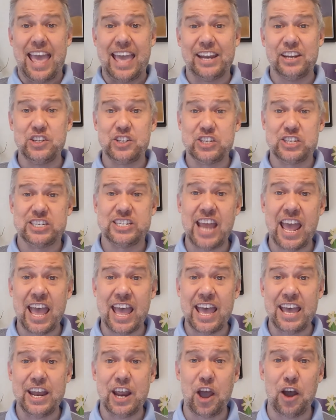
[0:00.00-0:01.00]
And
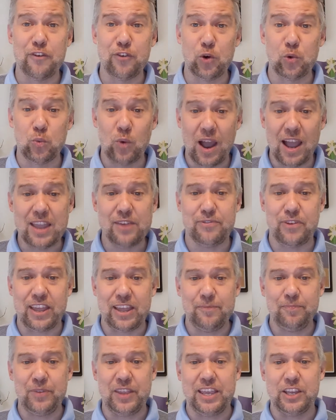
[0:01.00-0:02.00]
instead of
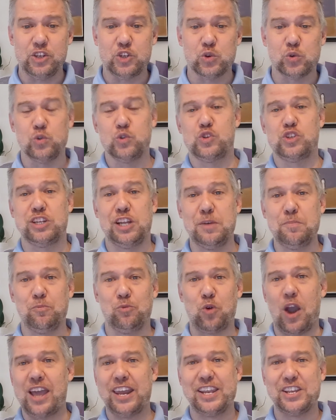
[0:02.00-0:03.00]
arriving in
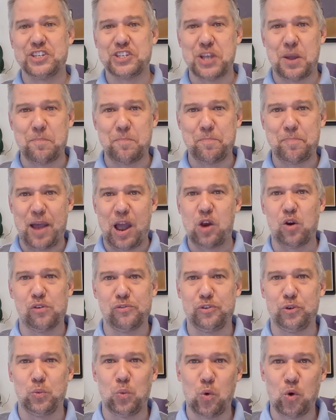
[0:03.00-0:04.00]
Jerusalem riding some
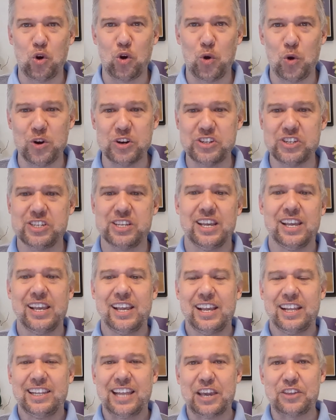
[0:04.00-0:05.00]
powerful war horse,
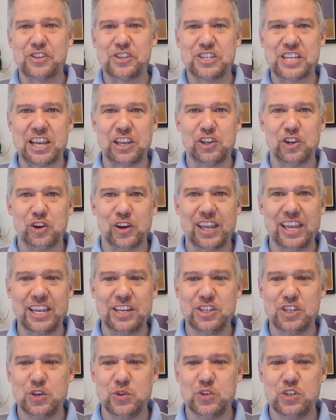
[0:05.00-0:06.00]
like the secular
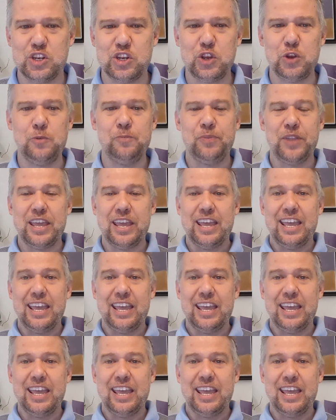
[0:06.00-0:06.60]
kings used to do,